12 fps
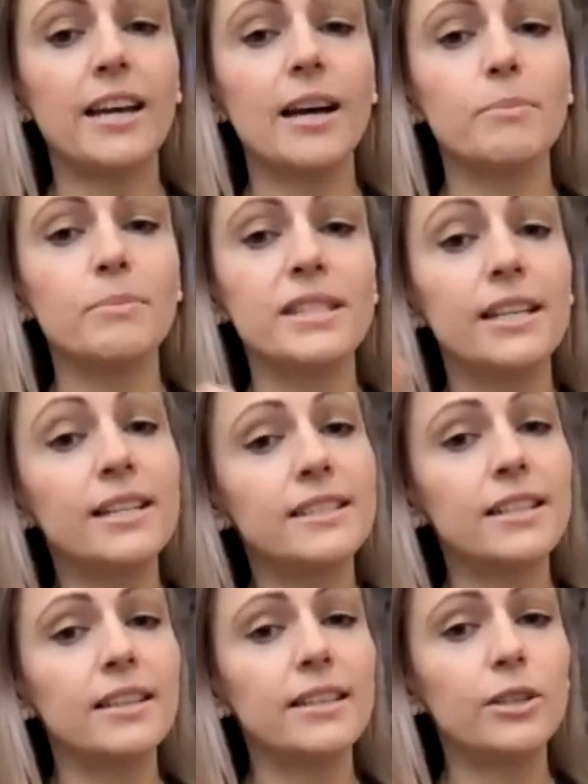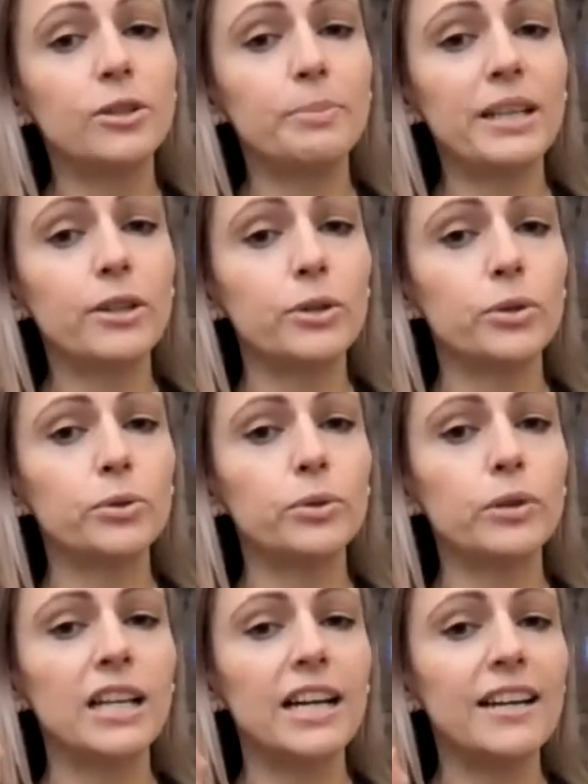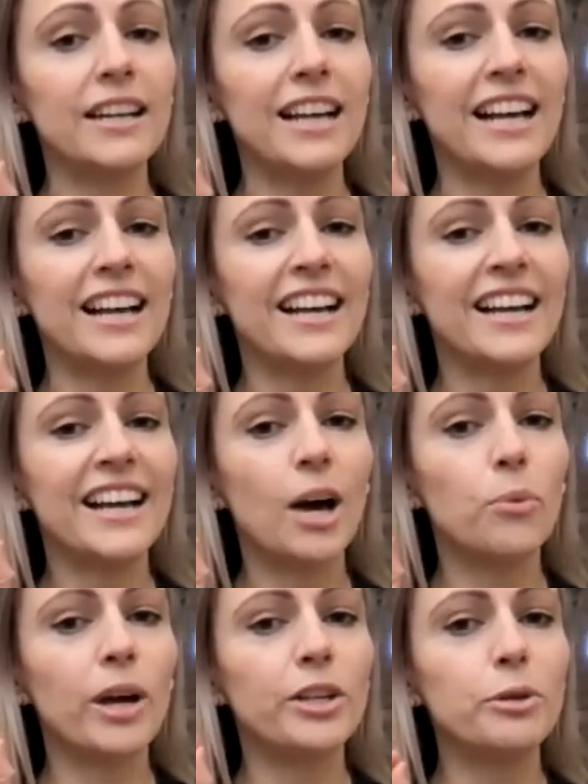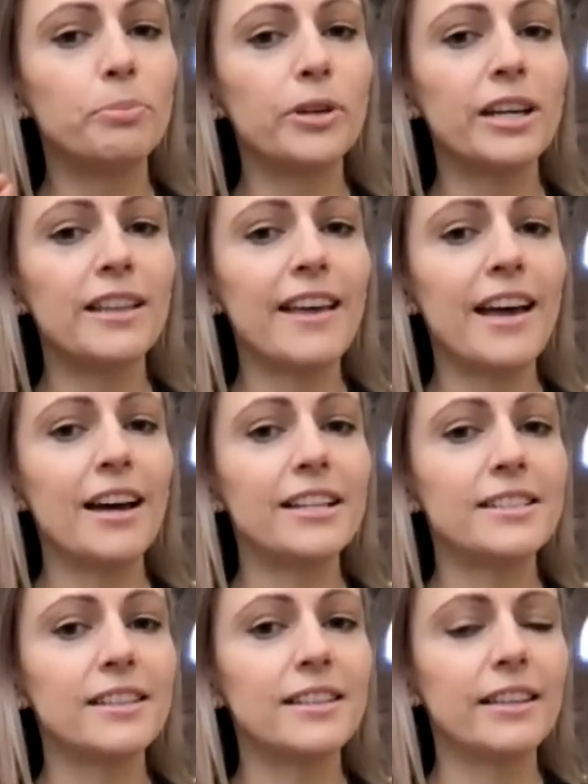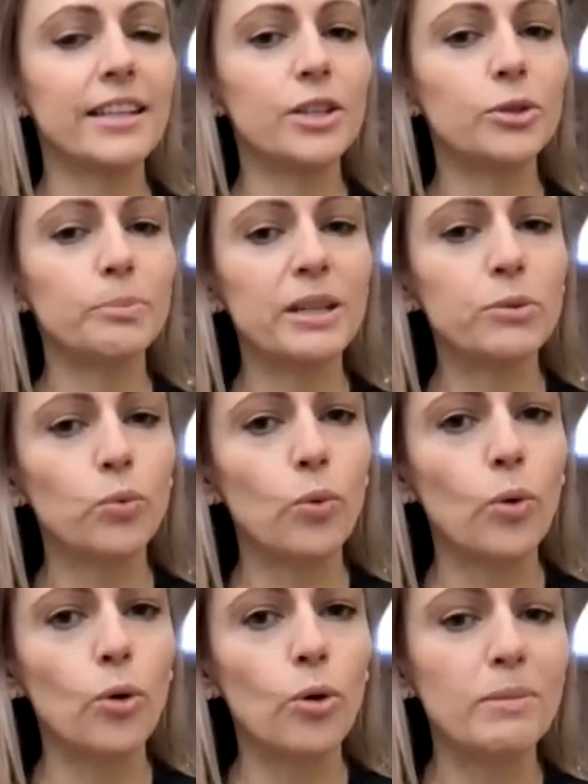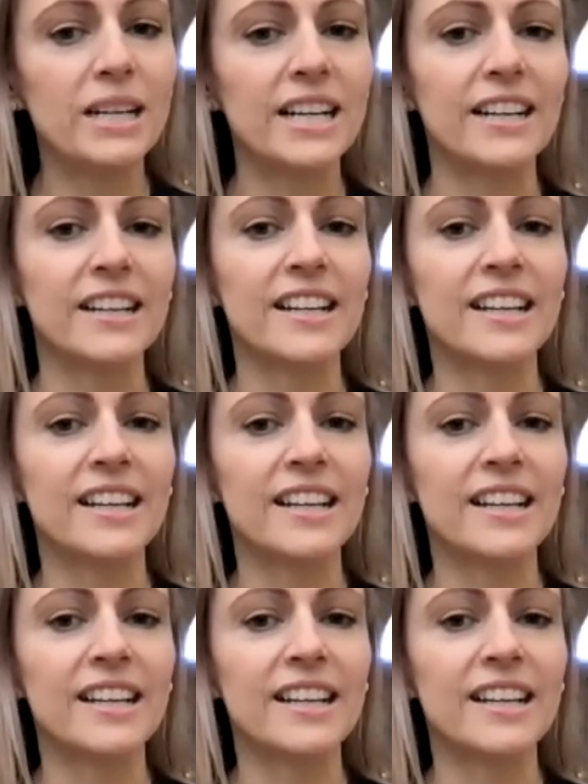comes in, it's a little bit cooler, and when you breathe out, it's a little bit warmer.